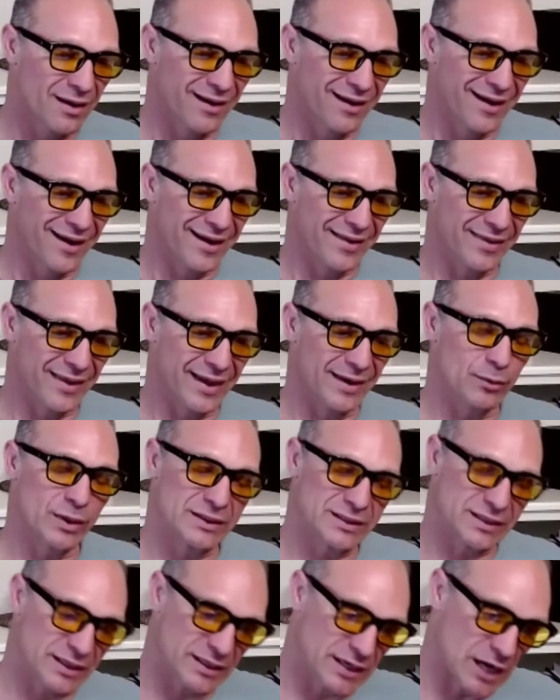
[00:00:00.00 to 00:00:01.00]
And then
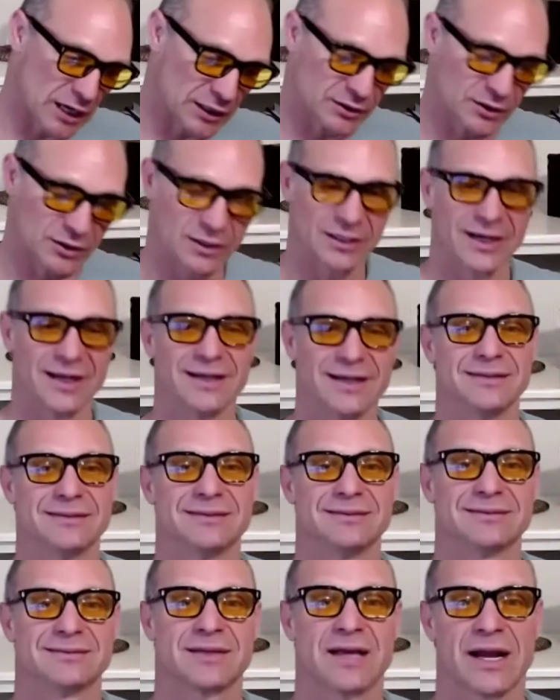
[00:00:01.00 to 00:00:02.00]
went to the doctor and
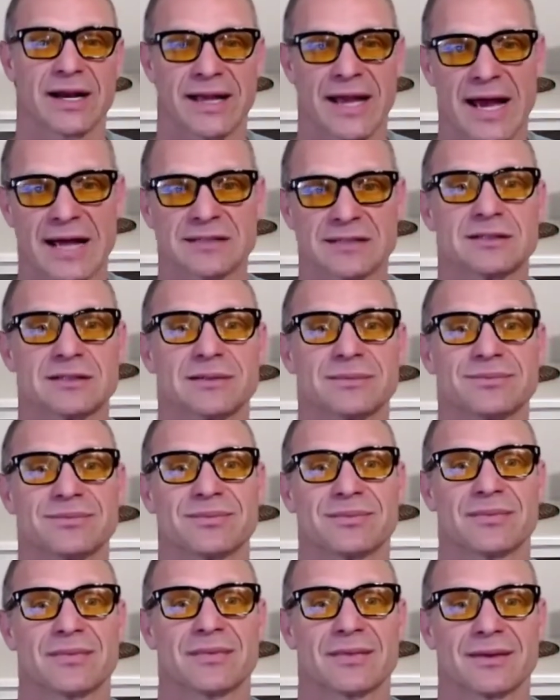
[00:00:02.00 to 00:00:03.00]
got a cast
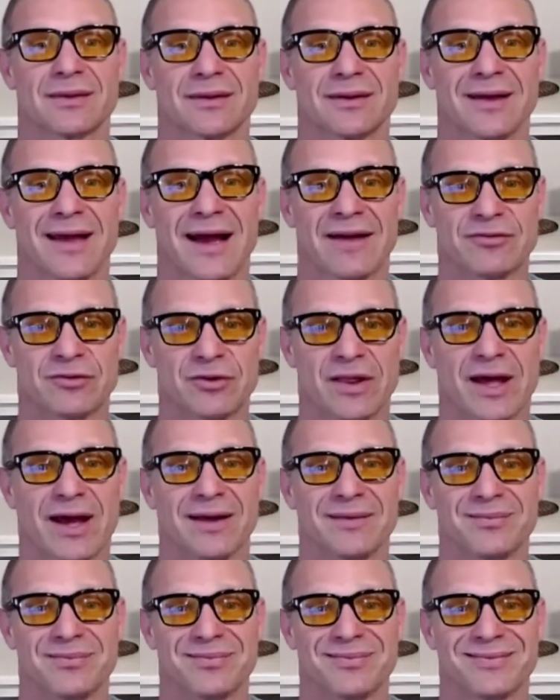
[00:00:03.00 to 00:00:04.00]
after that.
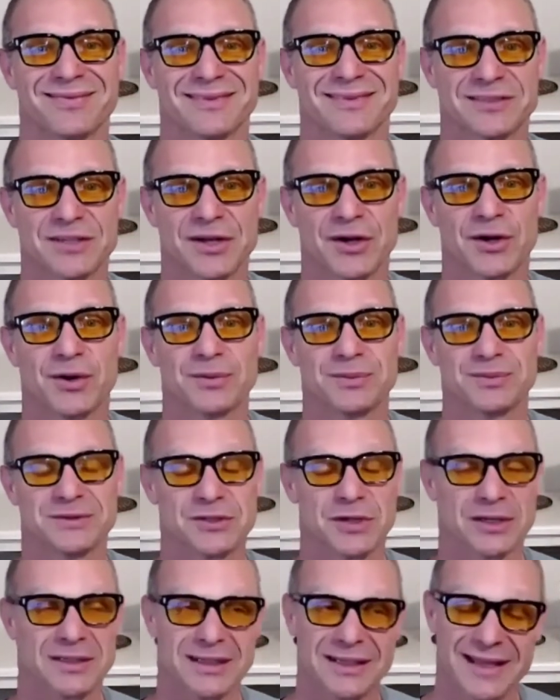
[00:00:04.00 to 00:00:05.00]
So
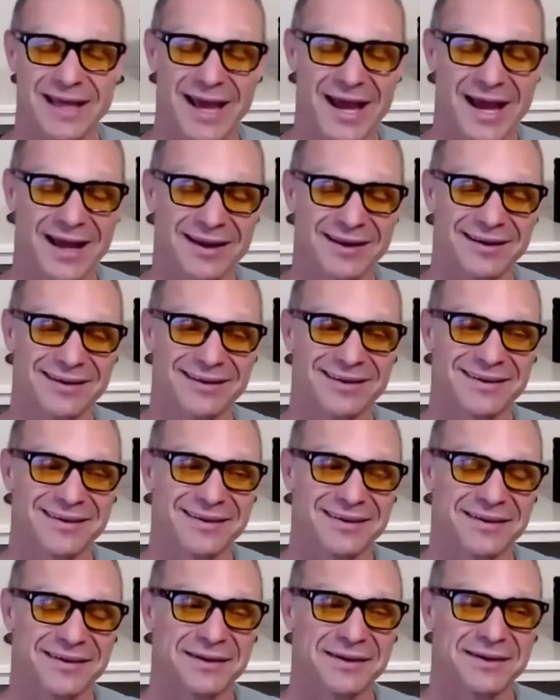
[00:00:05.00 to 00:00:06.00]
so I did that.
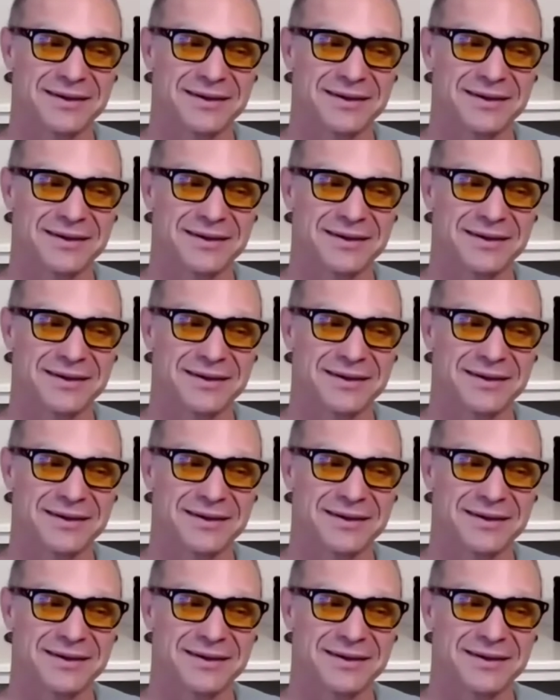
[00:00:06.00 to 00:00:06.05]
Uh,